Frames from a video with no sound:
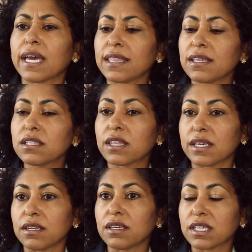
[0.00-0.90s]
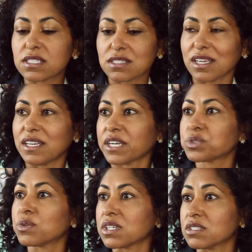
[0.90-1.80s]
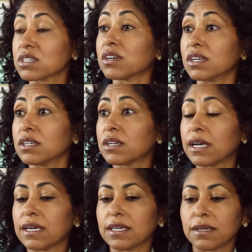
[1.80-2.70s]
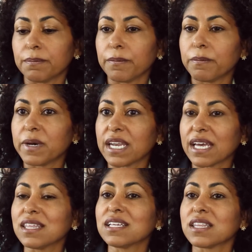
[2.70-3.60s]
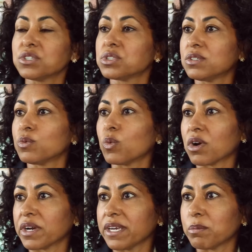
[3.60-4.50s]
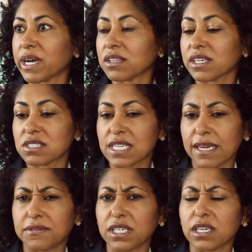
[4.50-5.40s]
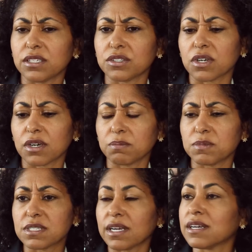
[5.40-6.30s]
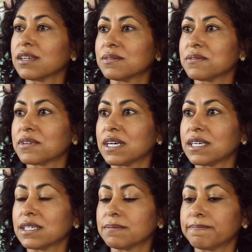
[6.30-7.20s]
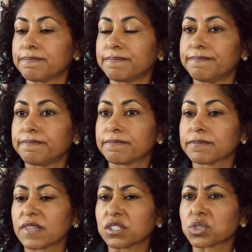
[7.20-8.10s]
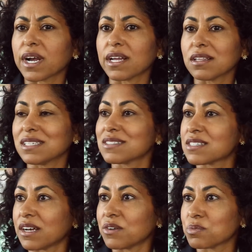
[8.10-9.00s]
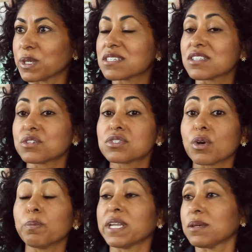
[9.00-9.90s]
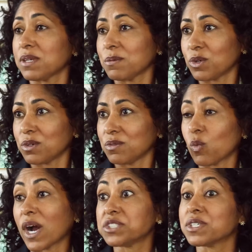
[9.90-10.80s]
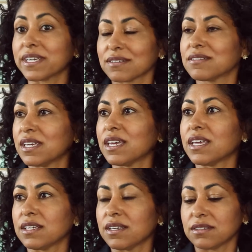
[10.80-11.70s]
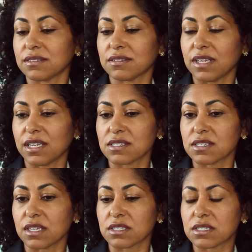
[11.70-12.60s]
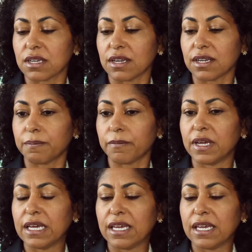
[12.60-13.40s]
I think that it's a natural concern, um, but I think they shouldn't worry about their safety in terms of um, the trial itself mm-hmm. because there's so many people watching in, in, in a sense. Um,